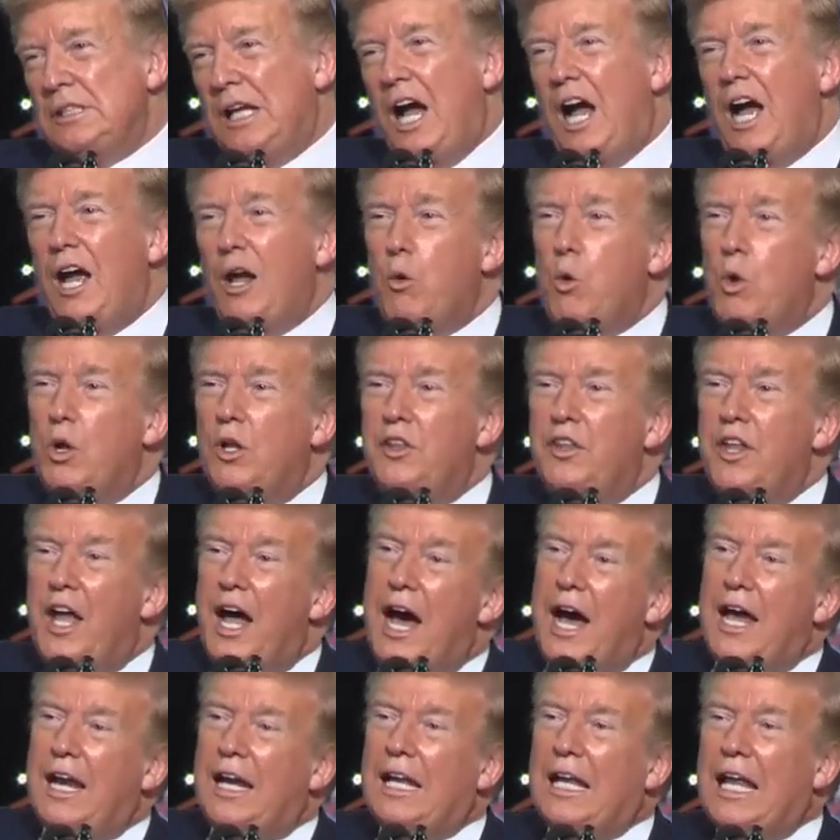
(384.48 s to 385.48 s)
I will
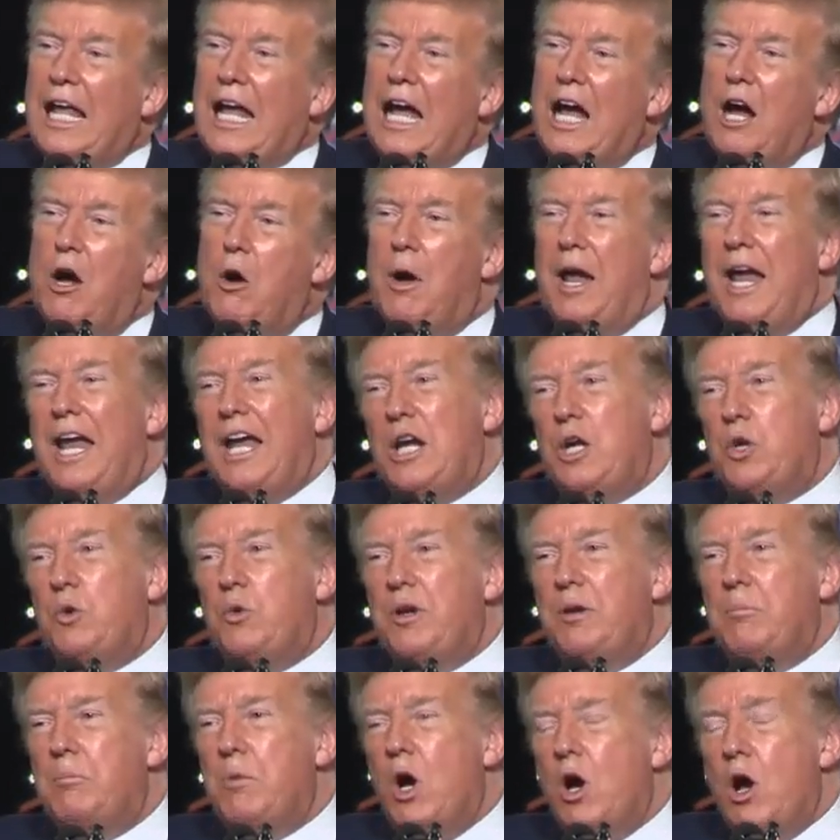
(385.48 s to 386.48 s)
not allow
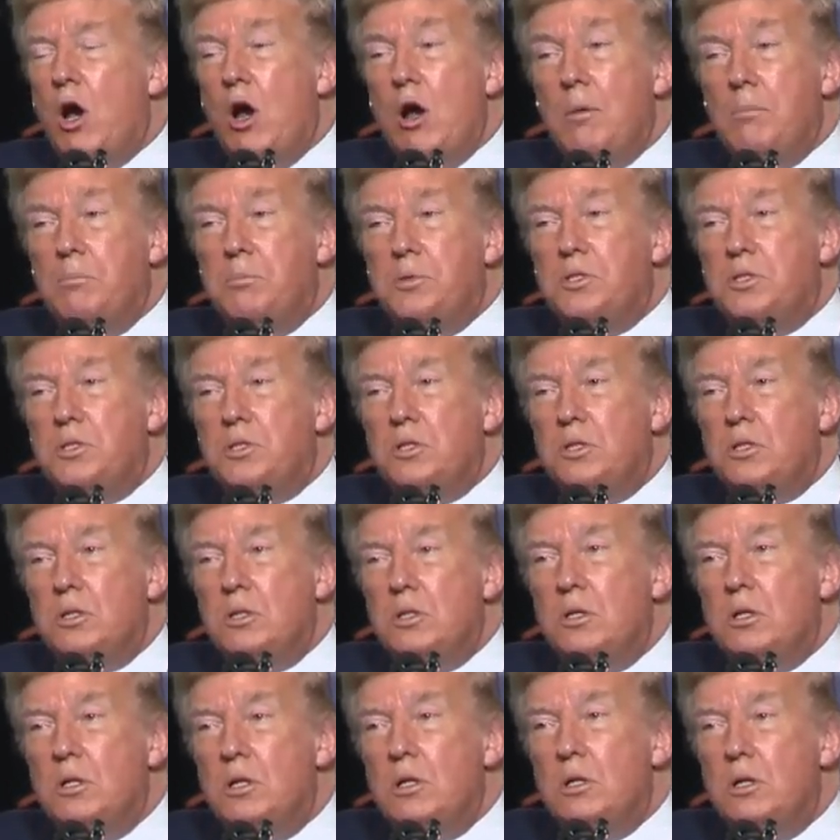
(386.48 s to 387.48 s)
angry mobs
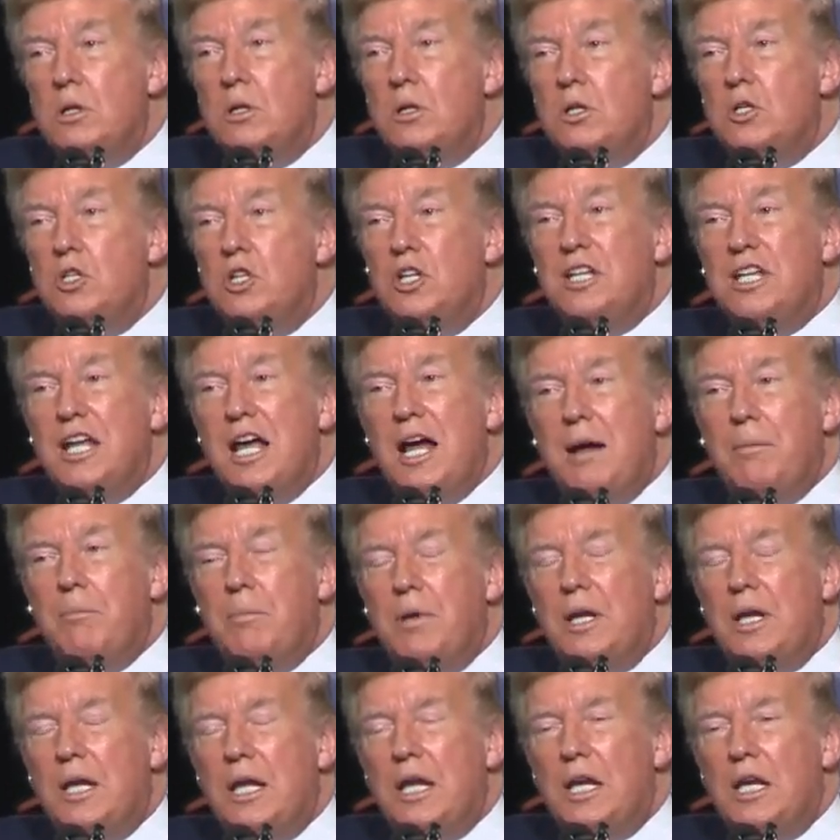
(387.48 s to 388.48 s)
to
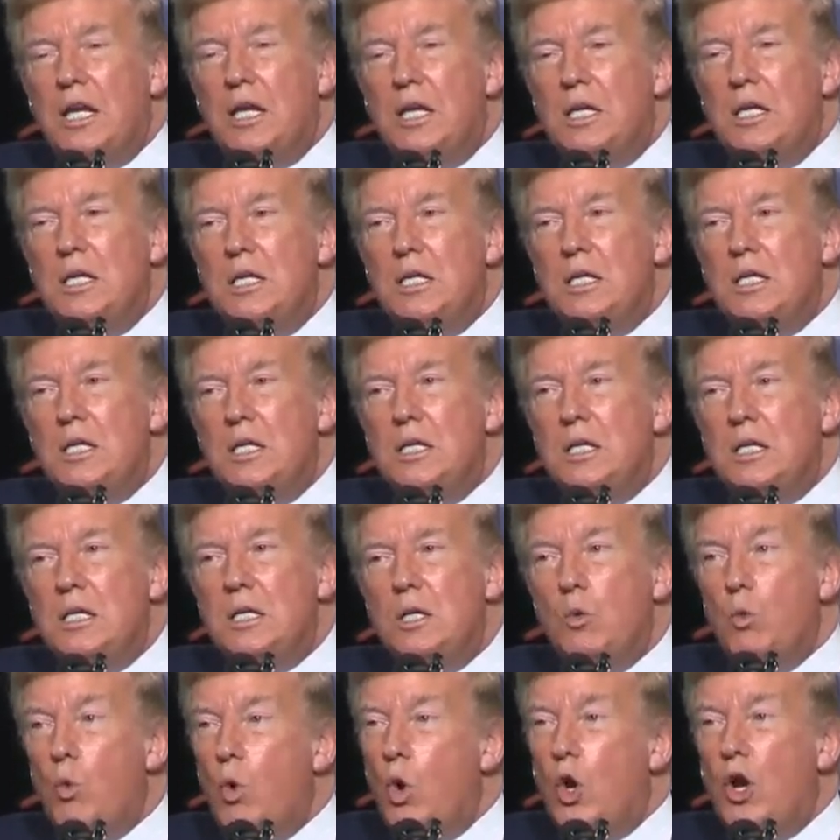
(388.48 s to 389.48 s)
dominate.
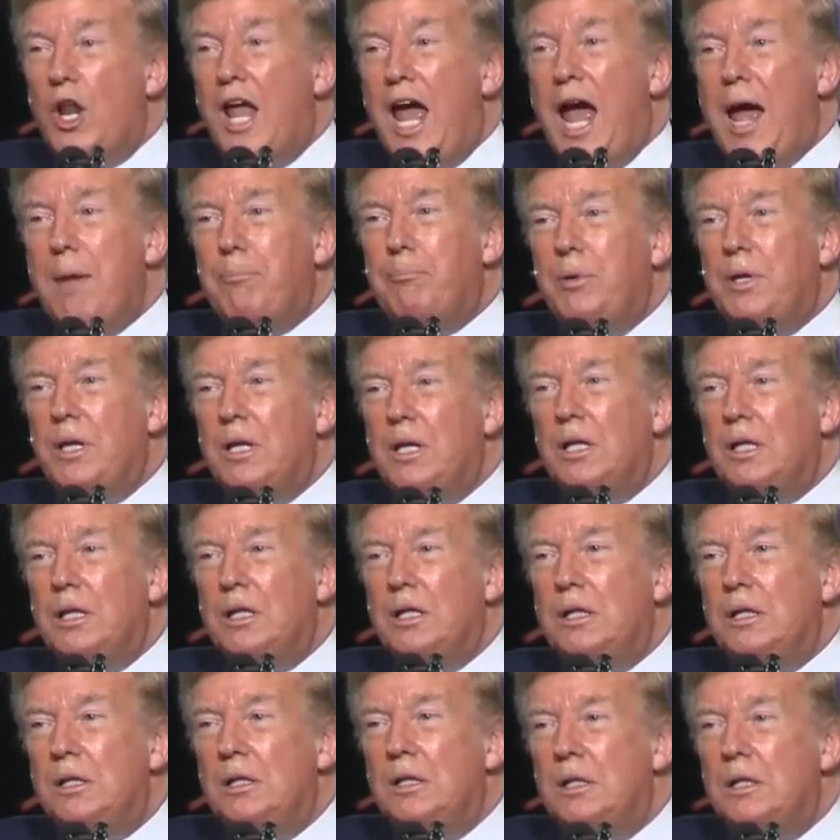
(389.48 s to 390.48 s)
Won't happen.
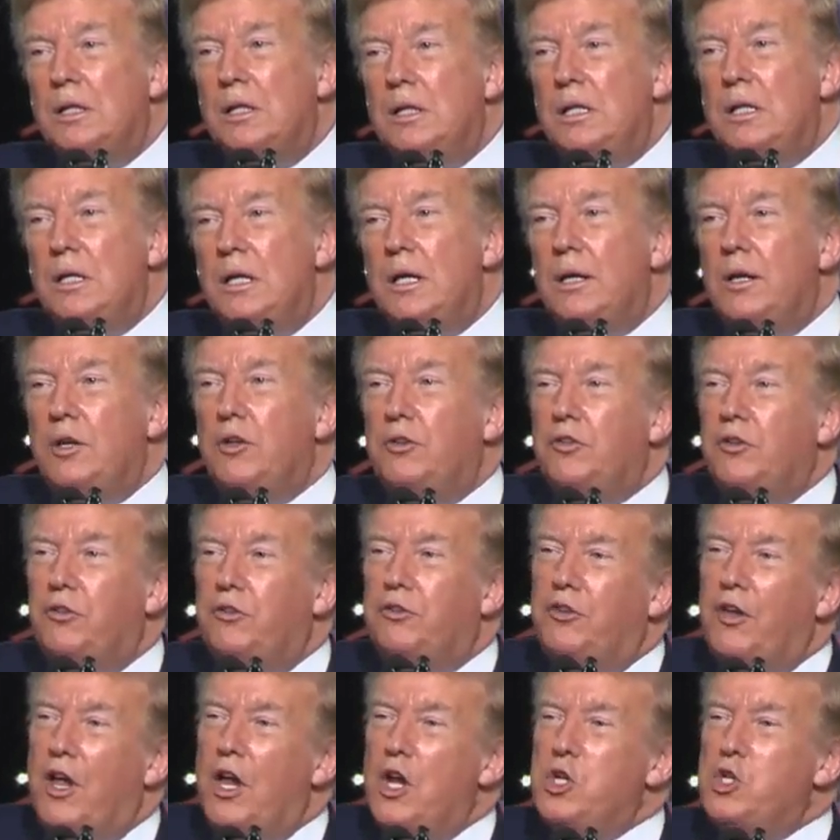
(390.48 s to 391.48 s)
It is
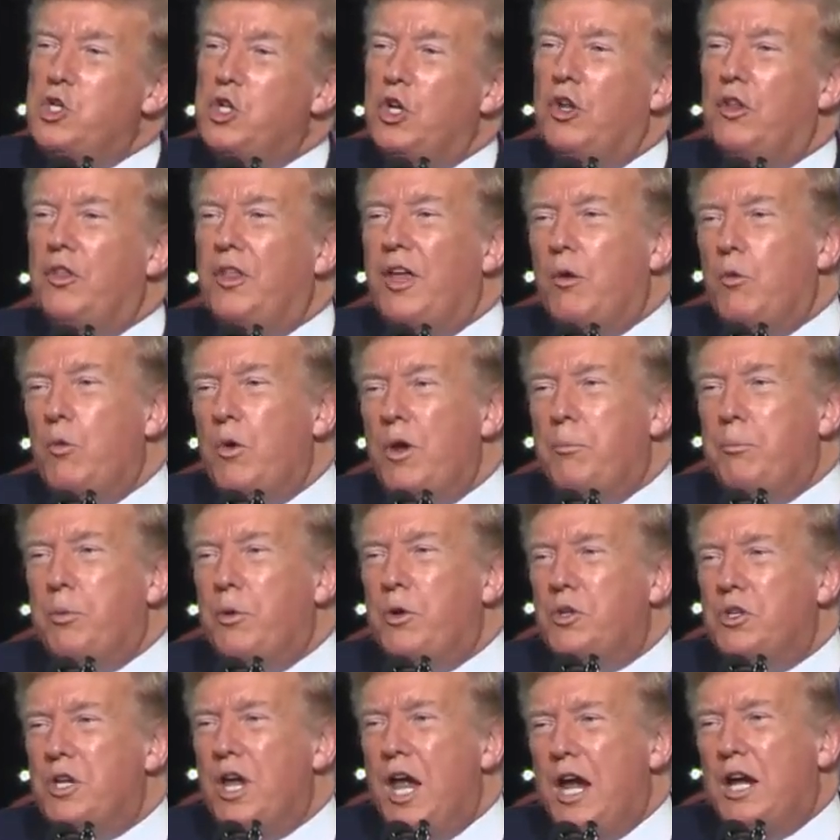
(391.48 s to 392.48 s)
essential that we
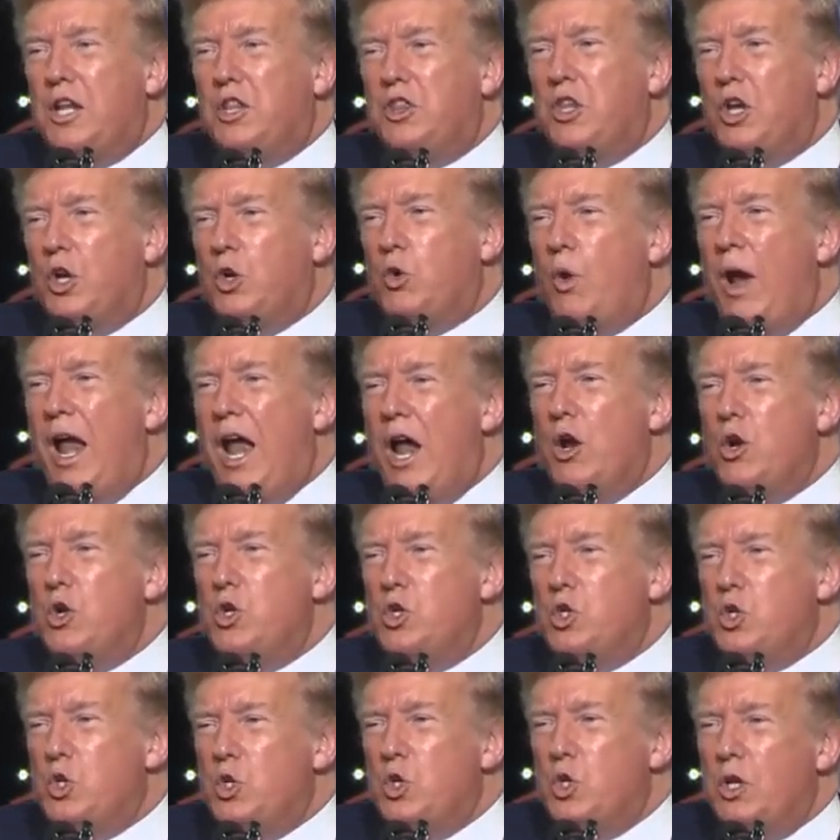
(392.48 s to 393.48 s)
protect the
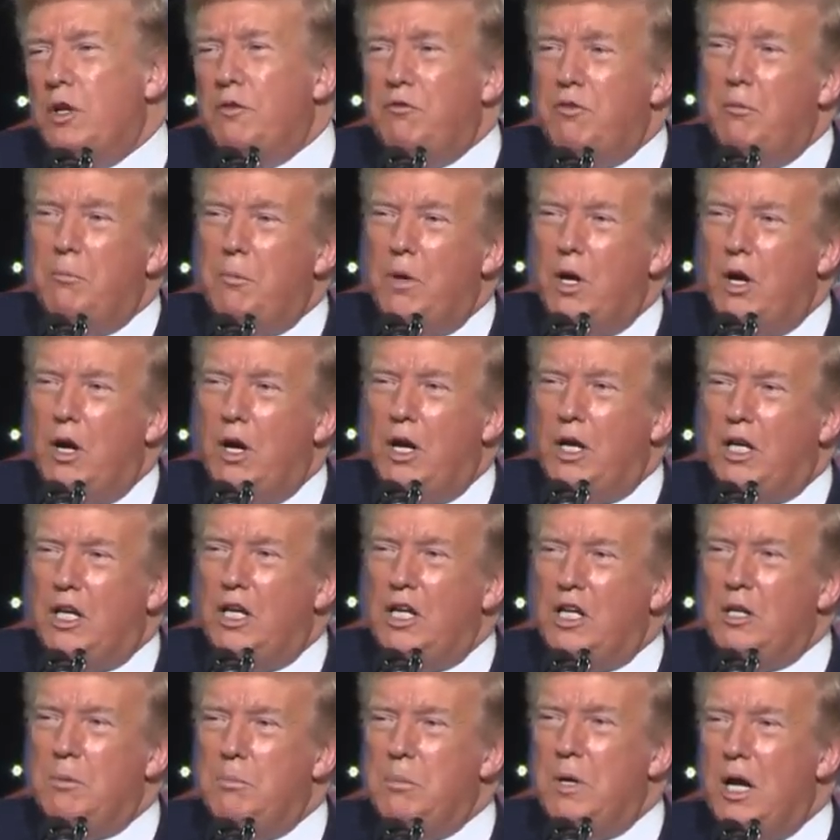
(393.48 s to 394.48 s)
crown jewel of
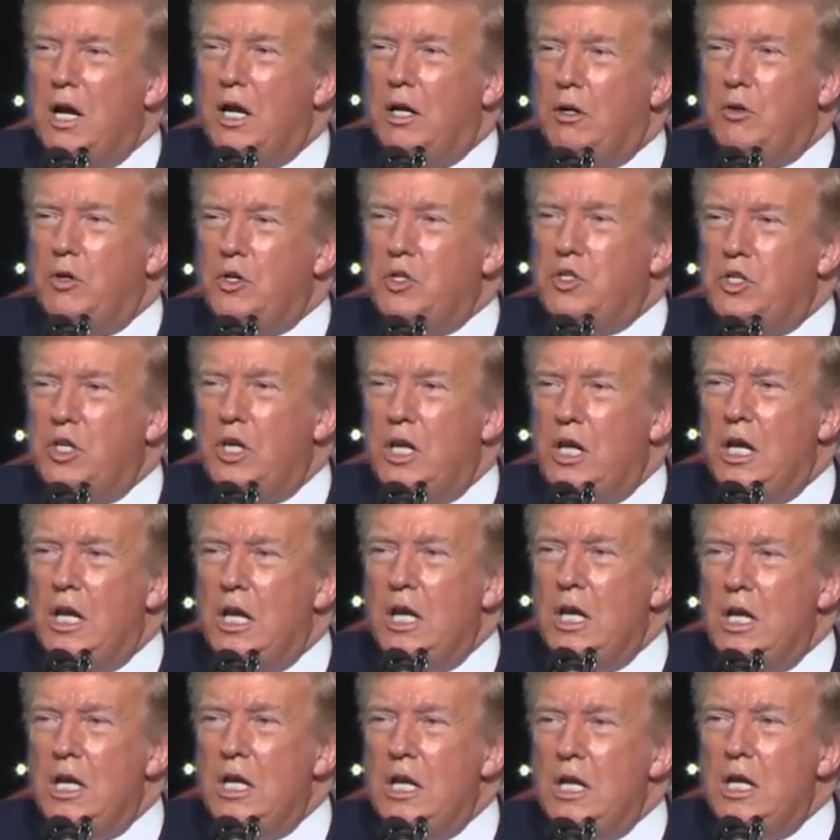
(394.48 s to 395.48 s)
American democracy,
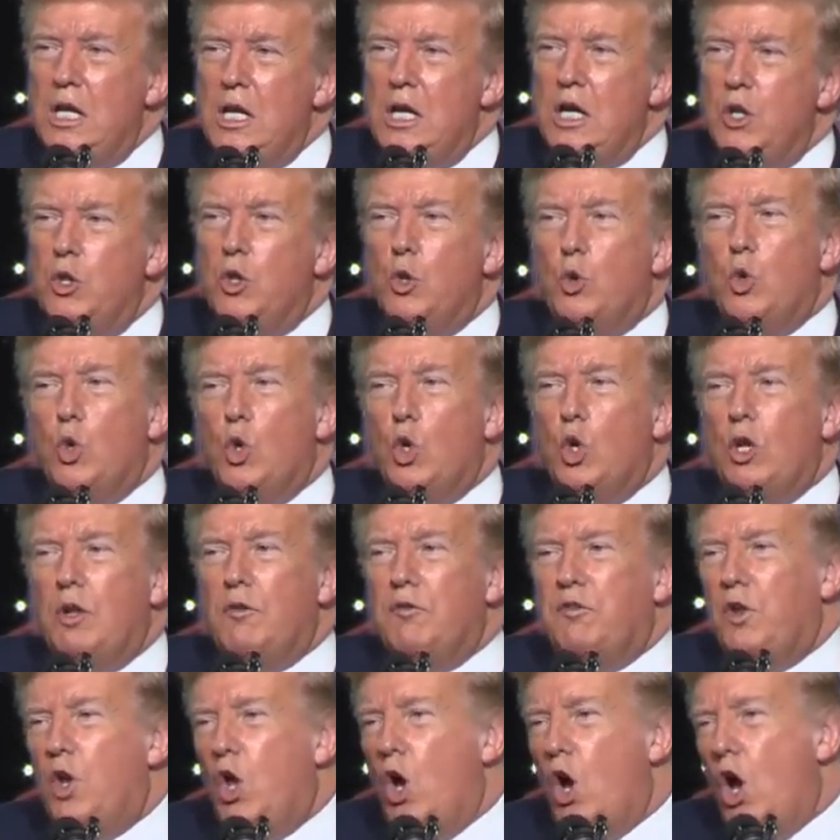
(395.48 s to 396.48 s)
the rule
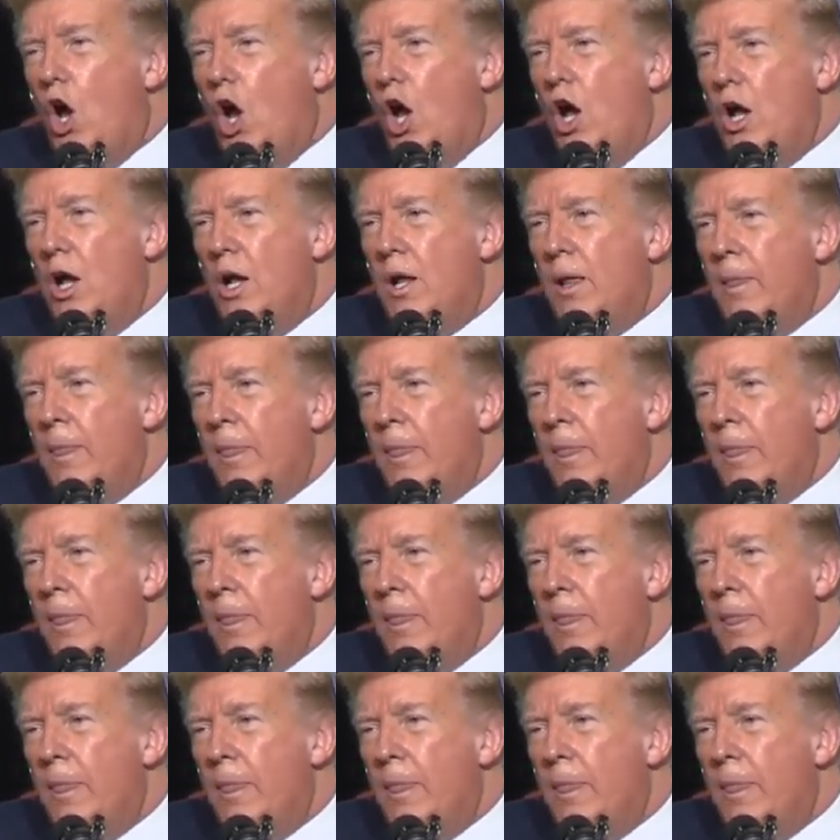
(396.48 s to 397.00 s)
of law,